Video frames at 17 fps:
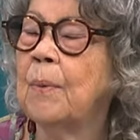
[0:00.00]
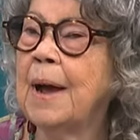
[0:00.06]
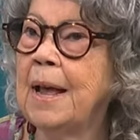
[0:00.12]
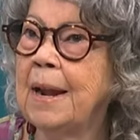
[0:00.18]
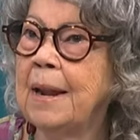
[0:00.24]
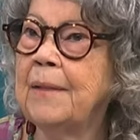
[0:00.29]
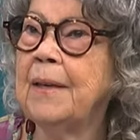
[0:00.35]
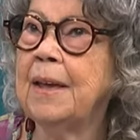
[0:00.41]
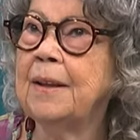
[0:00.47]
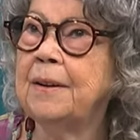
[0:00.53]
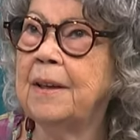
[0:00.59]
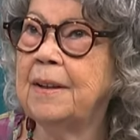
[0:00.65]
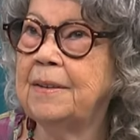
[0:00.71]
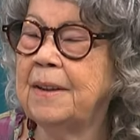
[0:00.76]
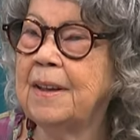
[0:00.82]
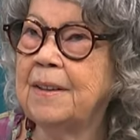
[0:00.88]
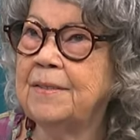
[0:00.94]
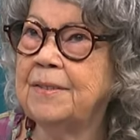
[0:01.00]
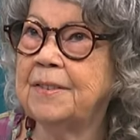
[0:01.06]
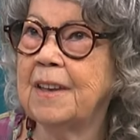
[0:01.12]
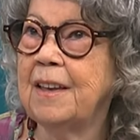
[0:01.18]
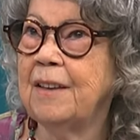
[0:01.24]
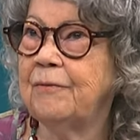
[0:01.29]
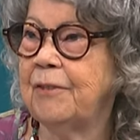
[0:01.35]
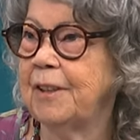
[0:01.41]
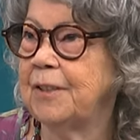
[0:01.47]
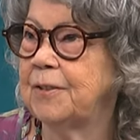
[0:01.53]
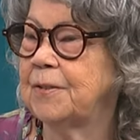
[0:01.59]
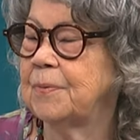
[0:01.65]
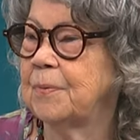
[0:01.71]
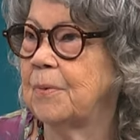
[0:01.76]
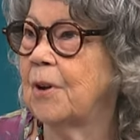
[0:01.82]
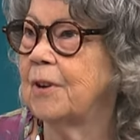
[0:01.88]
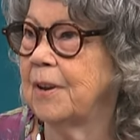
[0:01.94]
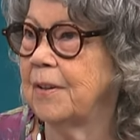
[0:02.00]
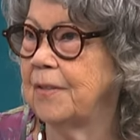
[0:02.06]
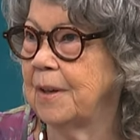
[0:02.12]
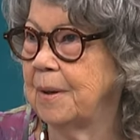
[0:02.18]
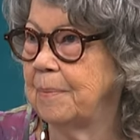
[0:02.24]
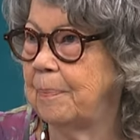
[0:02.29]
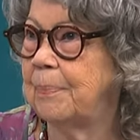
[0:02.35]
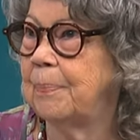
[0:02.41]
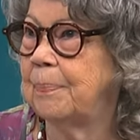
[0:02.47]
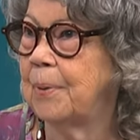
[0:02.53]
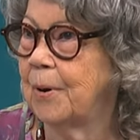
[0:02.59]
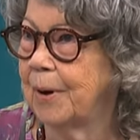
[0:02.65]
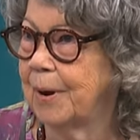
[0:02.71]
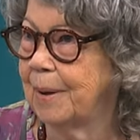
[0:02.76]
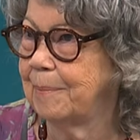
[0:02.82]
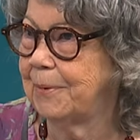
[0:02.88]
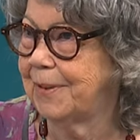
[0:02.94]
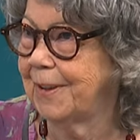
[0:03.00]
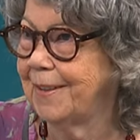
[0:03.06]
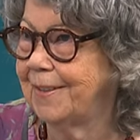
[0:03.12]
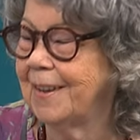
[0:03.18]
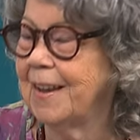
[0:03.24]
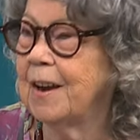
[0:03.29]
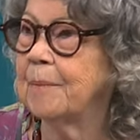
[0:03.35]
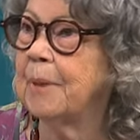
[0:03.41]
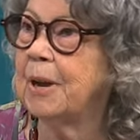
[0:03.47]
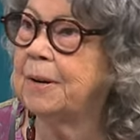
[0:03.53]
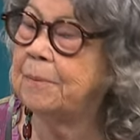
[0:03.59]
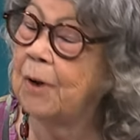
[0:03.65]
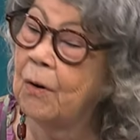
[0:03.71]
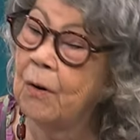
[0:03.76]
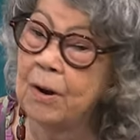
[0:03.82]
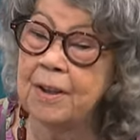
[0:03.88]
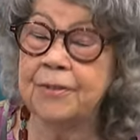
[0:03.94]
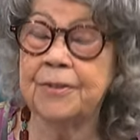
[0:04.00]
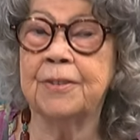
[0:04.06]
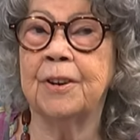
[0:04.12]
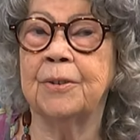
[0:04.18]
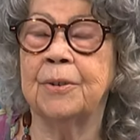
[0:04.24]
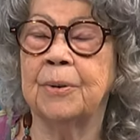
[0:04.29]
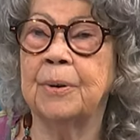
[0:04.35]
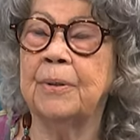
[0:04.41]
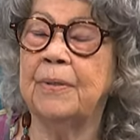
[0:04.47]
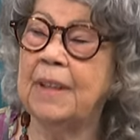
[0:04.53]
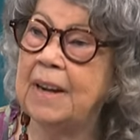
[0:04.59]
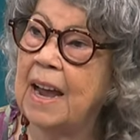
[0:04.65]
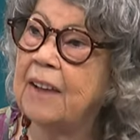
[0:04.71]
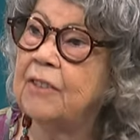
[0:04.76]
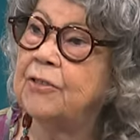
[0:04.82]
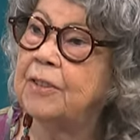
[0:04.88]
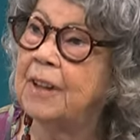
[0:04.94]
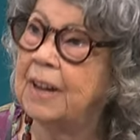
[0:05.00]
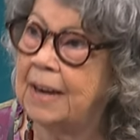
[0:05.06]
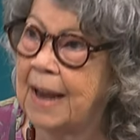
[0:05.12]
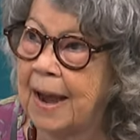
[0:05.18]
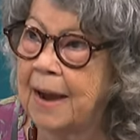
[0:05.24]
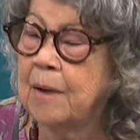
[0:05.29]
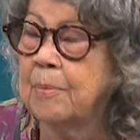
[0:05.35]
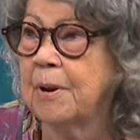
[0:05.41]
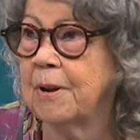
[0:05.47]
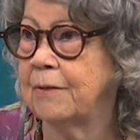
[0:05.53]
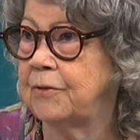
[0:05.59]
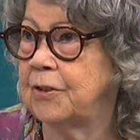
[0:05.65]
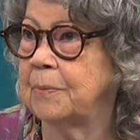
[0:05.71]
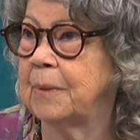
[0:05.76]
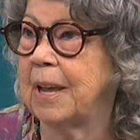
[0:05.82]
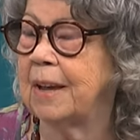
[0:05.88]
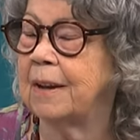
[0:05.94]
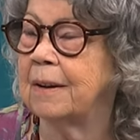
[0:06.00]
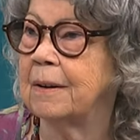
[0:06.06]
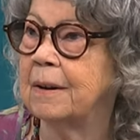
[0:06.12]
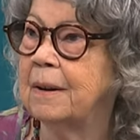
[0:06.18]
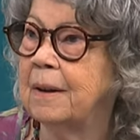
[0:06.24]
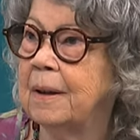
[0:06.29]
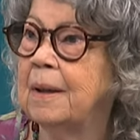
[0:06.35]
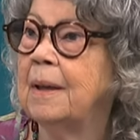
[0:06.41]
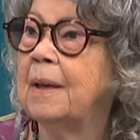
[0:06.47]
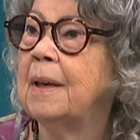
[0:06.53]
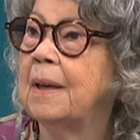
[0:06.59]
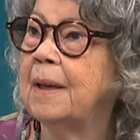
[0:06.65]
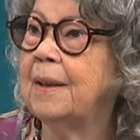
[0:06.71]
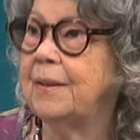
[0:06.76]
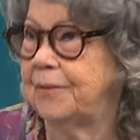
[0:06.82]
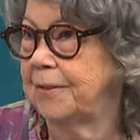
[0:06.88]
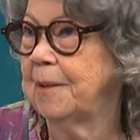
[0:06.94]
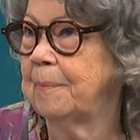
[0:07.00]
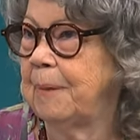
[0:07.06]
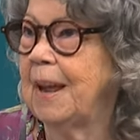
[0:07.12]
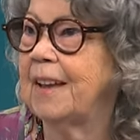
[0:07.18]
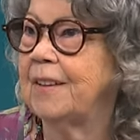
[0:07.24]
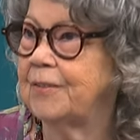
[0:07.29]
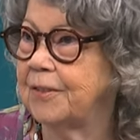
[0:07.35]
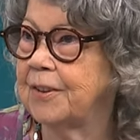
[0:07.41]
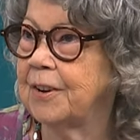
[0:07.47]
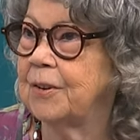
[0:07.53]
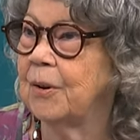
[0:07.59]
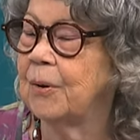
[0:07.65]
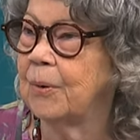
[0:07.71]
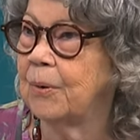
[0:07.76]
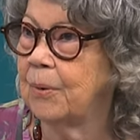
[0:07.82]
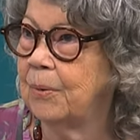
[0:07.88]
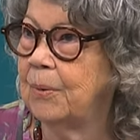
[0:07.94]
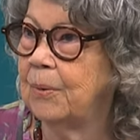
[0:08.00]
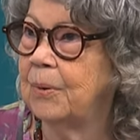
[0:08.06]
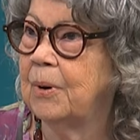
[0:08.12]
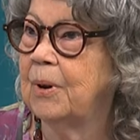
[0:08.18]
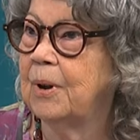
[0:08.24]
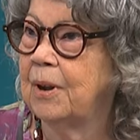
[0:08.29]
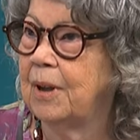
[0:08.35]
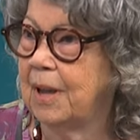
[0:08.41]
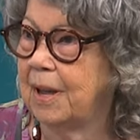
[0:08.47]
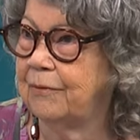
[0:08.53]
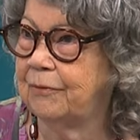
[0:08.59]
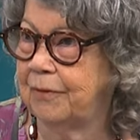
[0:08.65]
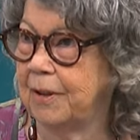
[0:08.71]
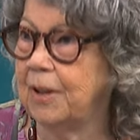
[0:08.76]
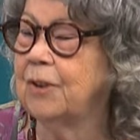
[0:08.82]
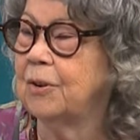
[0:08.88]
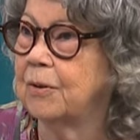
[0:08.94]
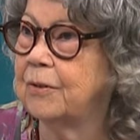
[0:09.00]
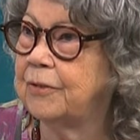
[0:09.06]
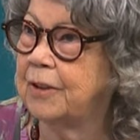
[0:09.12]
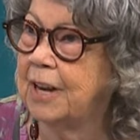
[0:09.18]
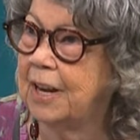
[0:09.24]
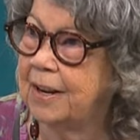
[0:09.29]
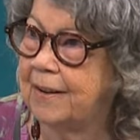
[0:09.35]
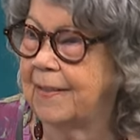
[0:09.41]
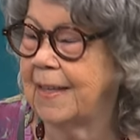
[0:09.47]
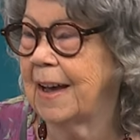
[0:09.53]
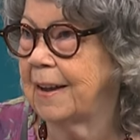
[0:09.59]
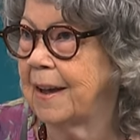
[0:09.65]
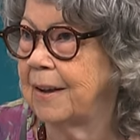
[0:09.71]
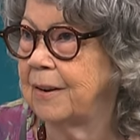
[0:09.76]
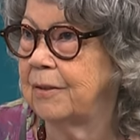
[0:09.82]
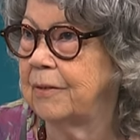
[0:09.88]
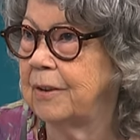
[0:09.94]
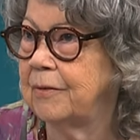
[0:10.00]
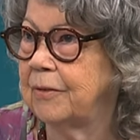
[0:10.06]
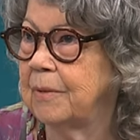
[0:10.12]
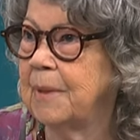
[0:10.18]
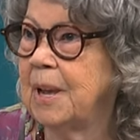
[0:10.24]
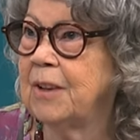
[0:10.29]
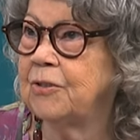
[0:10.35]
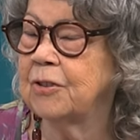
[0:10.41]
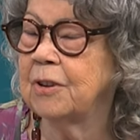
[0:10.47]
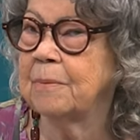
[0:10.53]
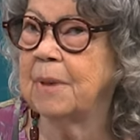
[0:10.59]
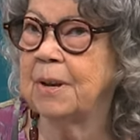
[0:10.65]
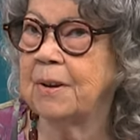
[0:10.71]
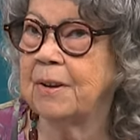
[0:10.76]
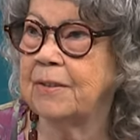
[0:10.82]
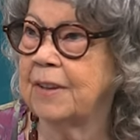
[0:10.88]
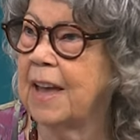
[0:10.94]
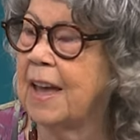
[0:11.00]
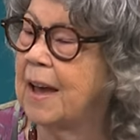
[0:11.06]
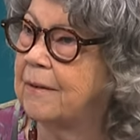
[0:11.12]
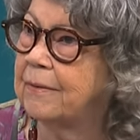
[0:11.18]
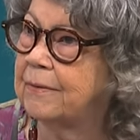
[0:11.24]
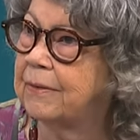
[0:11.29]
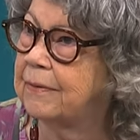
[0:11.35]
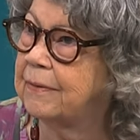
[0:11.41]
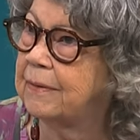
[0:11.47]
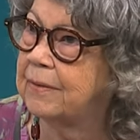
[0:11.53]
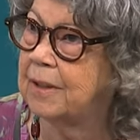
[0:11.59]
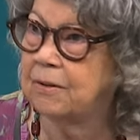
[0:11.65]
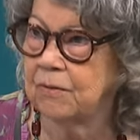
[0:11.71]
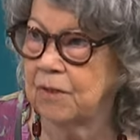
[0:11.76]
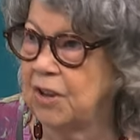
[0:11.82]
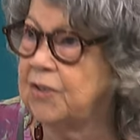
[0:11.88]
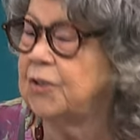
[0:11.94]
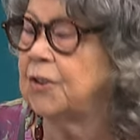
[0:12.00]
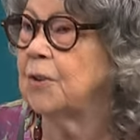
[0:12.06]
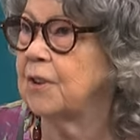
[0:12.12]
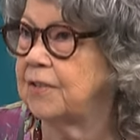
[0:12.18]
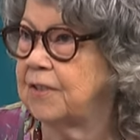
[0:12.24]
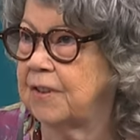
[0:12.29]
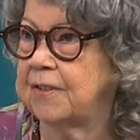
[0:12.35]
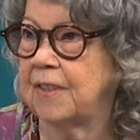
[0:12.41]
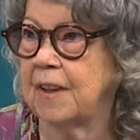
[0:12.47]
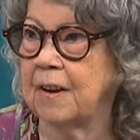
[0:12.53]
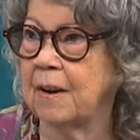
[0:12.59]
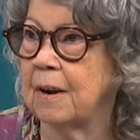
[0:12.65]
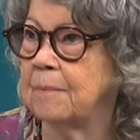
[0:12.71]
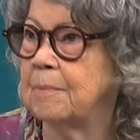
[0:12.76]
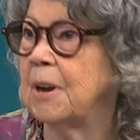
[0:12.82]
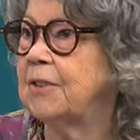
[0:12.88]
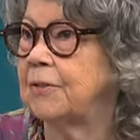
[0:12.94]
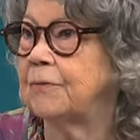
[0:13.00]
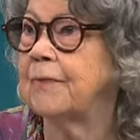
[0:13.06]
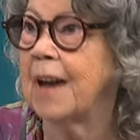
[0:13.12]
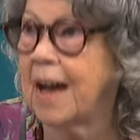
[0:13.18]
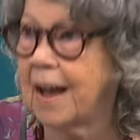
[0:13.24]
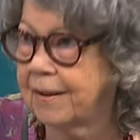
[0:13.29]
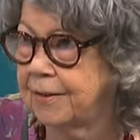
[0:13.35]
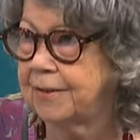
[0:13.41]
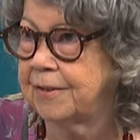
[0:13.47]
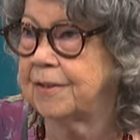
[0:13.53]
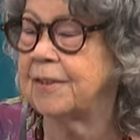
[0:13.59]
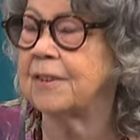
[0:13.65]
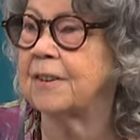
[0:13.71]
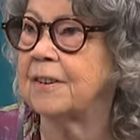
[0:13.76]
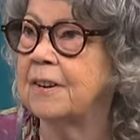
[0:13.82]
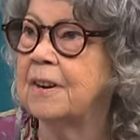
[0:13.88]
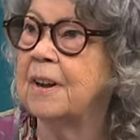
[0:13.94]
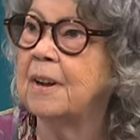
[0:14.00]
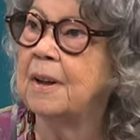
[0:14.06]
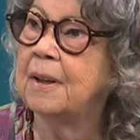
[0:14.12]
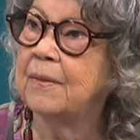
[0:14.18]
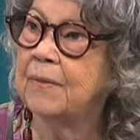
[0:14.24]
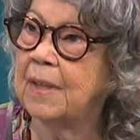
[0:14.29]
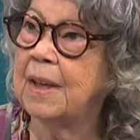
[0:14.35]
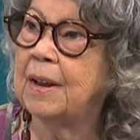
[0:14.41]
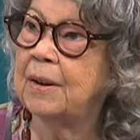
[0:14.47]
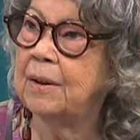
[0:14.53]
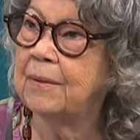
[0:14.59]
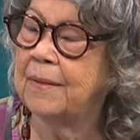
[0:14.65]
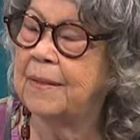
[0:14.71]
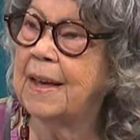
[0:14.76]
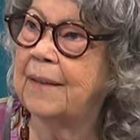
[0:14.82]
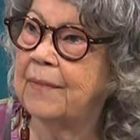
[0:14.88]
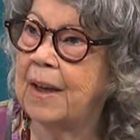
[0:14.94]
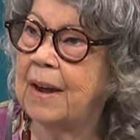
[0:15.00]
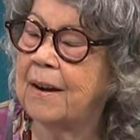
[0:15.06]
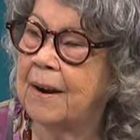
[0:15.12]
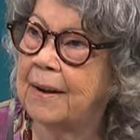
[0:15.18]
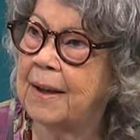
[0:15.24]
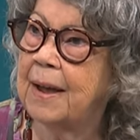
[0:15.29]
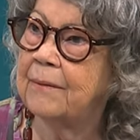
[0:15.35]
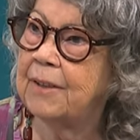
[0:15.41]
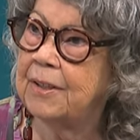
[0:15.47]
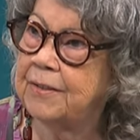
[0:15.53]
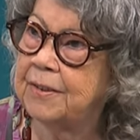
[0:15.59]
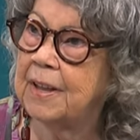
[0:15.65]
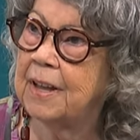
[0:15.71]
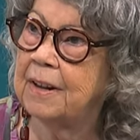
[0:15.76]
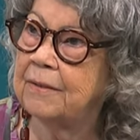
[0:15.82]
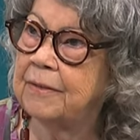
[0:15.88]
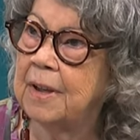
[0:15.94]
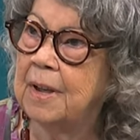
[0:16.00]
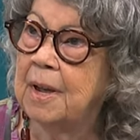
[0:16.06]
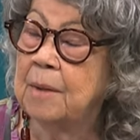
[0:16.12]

Well, it is, if it's one of the poems that's there. But also, the National Library of Jamaica is the place to go if you needed that kind of information, because they have, the resources there are much vaster than the archive itself.